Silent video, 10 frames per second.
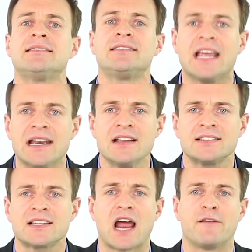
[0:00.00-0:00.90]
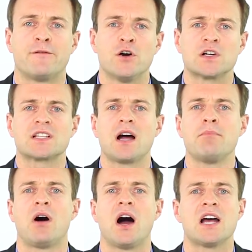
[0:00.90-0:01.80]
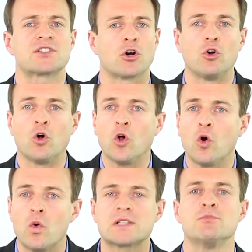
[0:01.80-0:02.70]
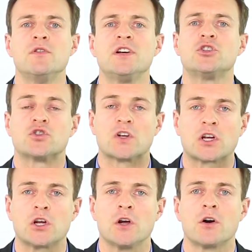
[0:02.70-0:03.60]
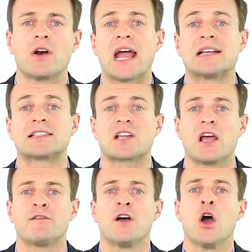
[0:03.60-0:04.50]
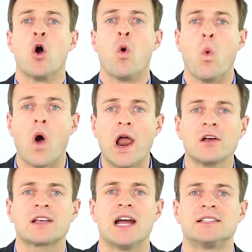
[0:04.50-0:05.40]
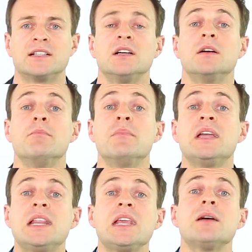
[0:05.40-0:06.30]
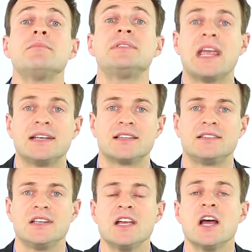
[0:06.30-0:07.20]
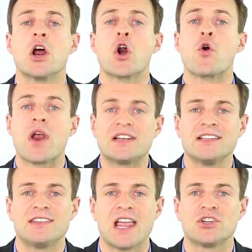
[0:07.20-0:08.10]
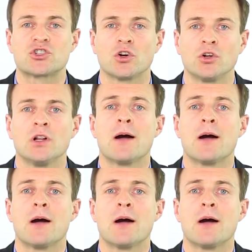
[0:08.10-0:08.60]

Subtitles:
Tenants and first-time buyers are always moving to secure and safe, well-located, medium-density residential